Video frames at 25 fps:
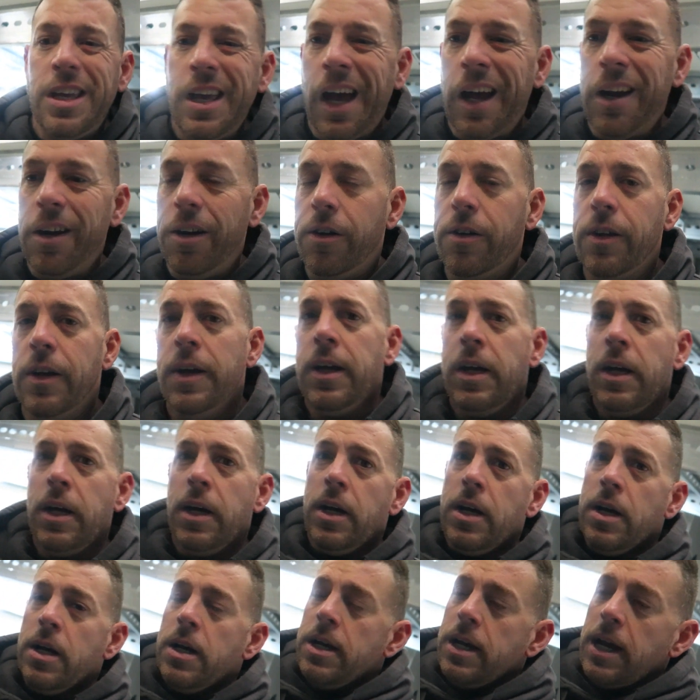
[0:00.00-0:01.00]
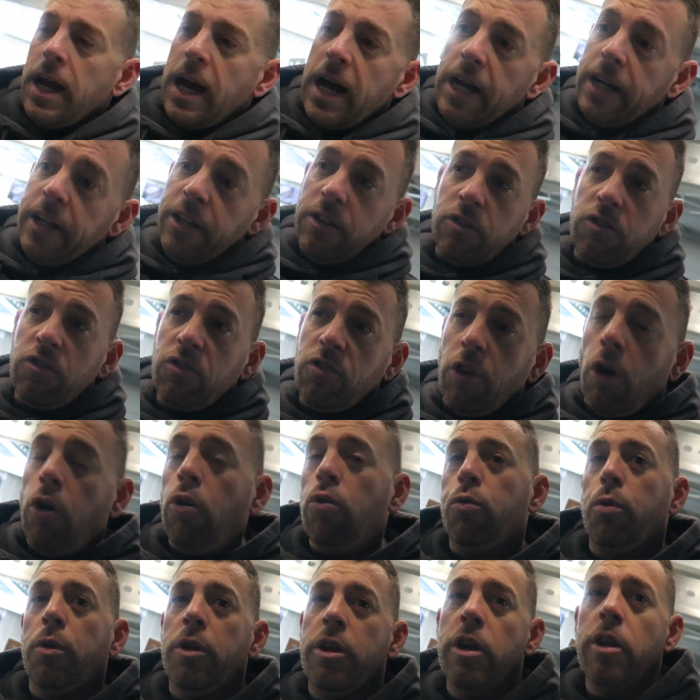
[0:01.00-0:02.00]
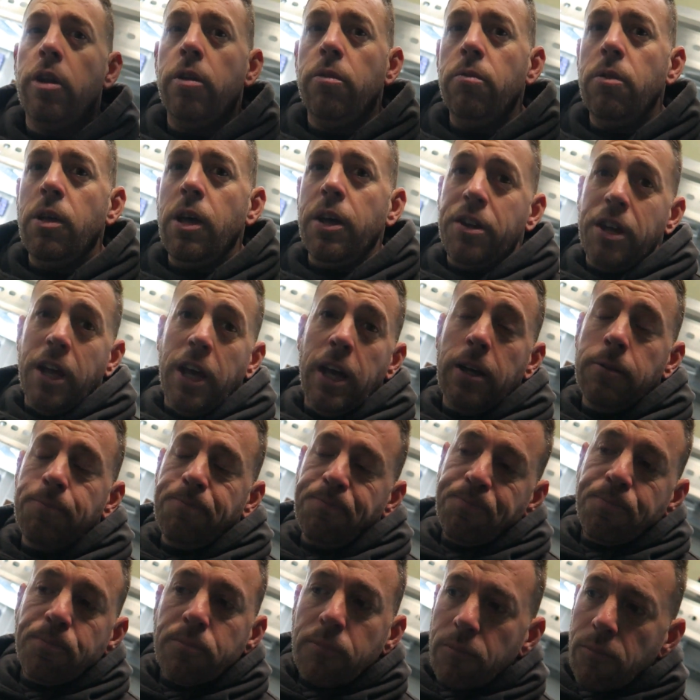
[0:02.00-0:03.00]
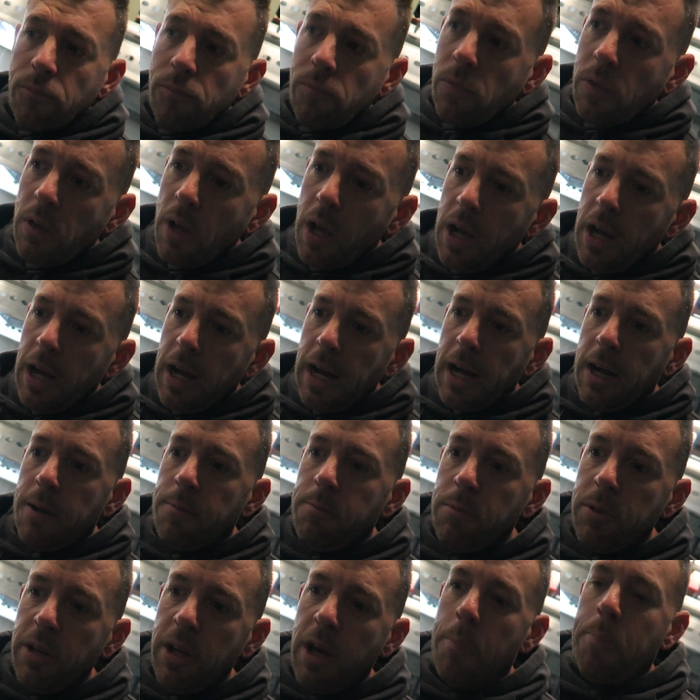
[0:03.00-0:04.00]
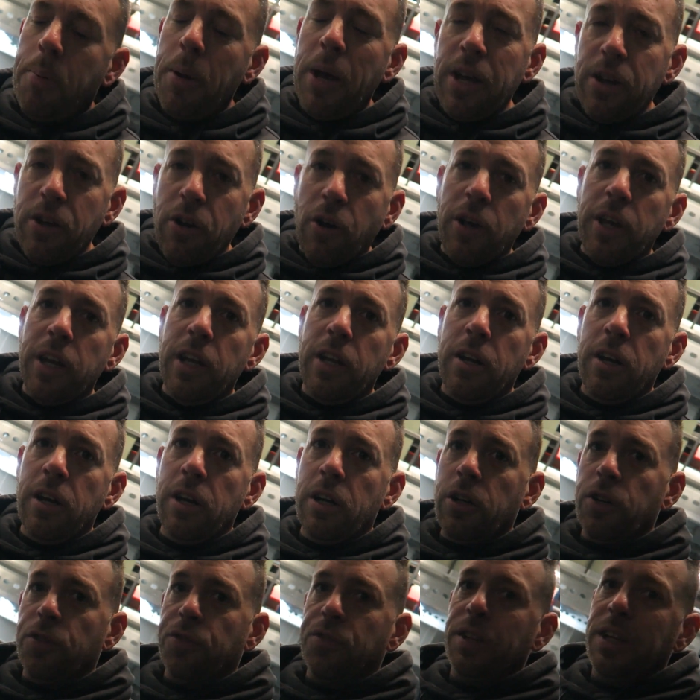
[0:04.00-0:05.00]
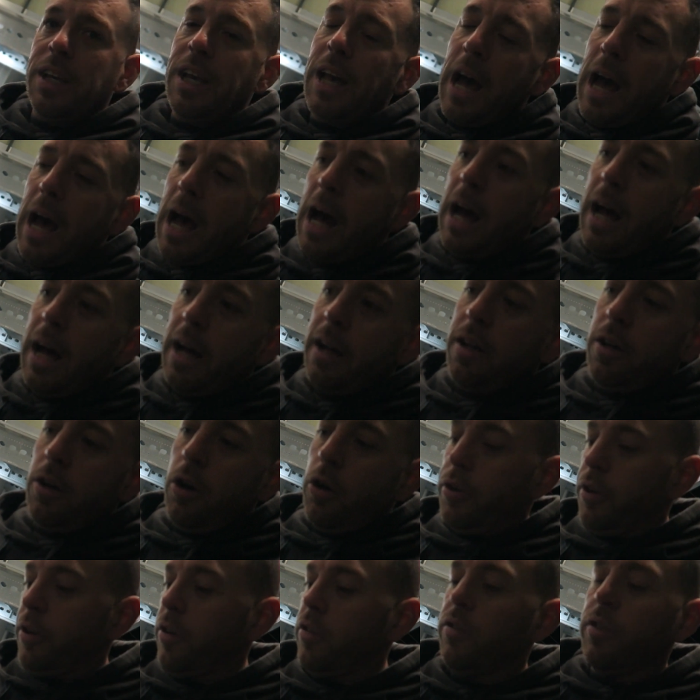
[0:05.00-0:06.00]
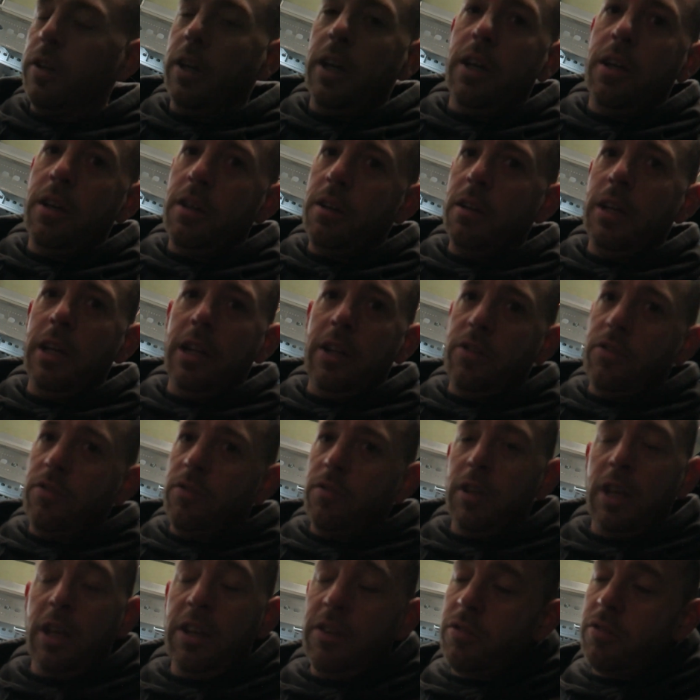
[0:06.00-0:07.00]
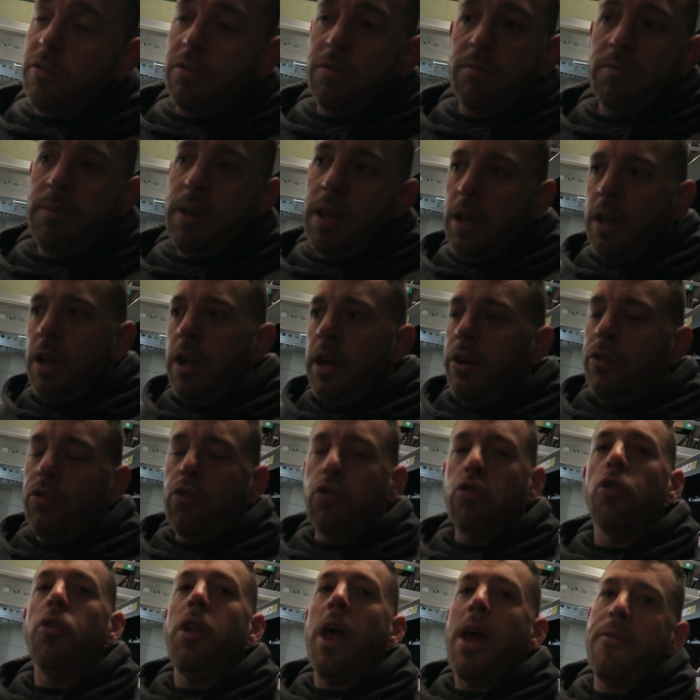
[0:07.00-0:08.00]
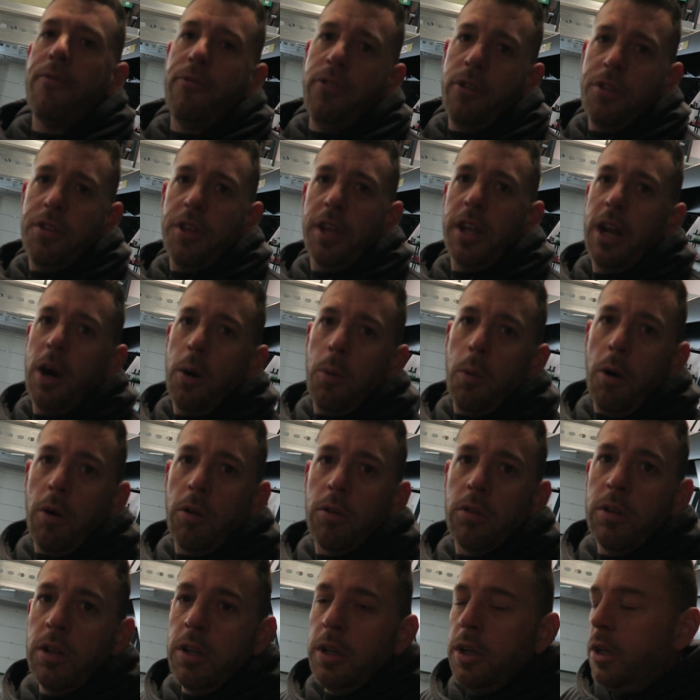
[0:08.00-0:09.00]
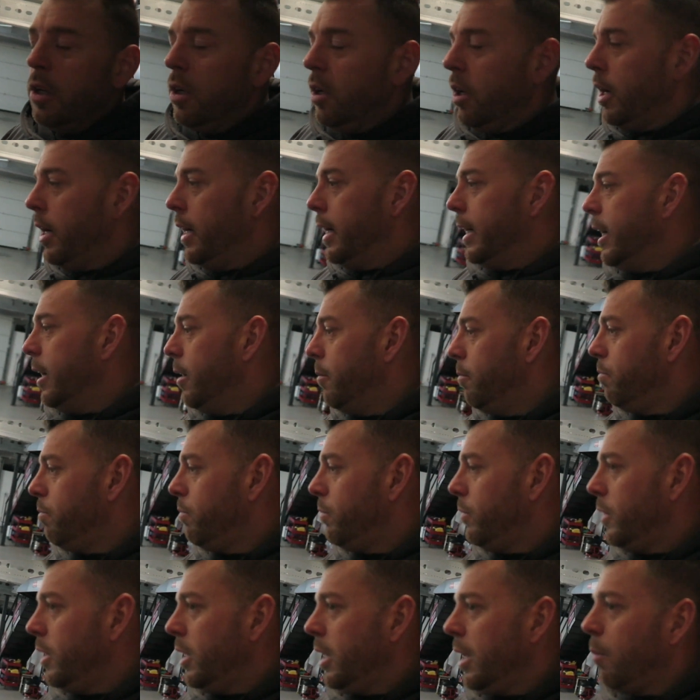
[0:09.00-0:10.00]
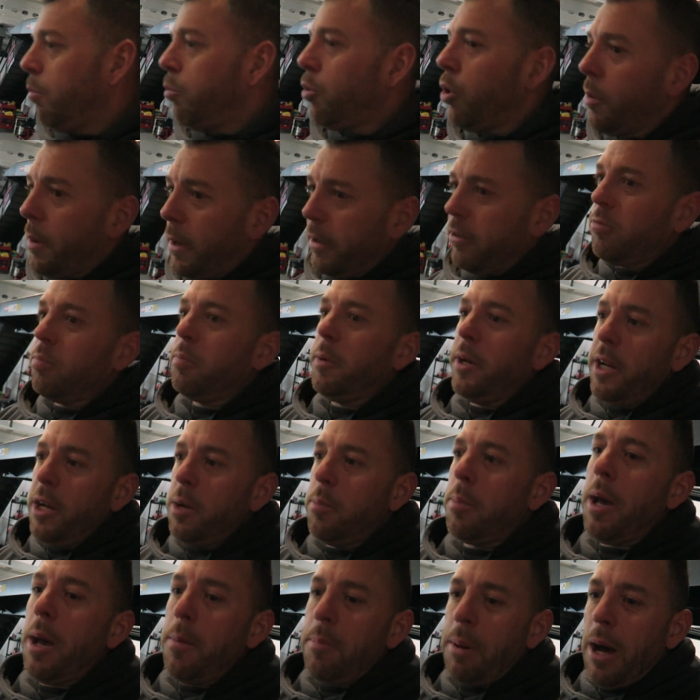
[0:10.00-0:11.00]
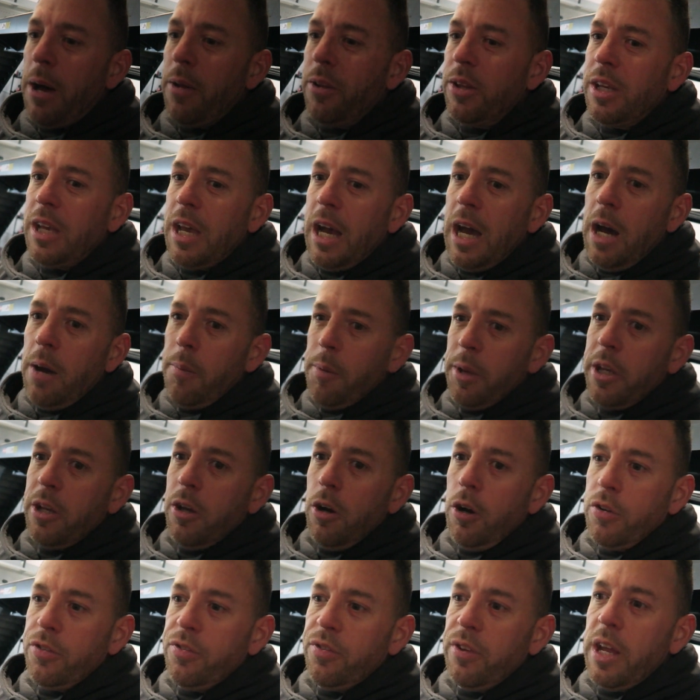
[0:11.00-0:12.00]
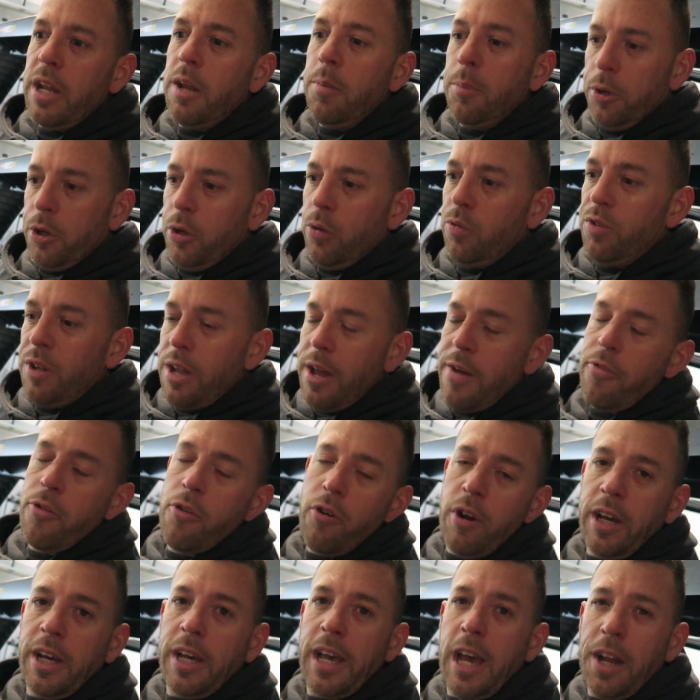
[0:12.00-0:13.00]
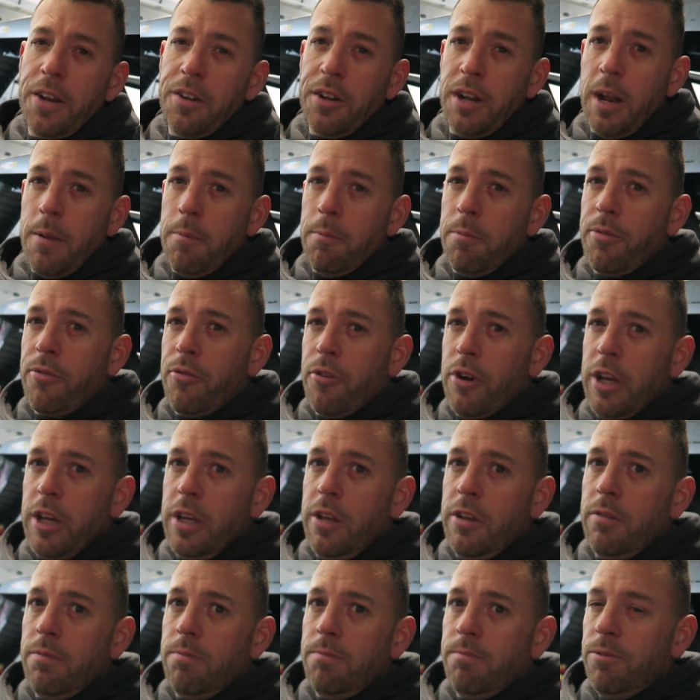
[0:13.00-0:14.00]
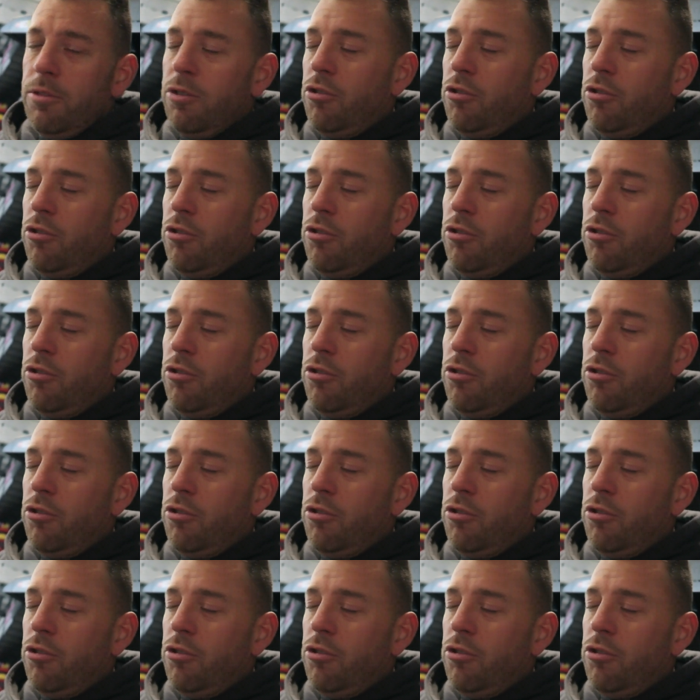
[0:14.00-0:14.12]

weekend, and it's sold within a day. A bit annoying because the car, honestly, it's done everything I want. I'm going to explain a bit about the car because anybody who's never really had an M3,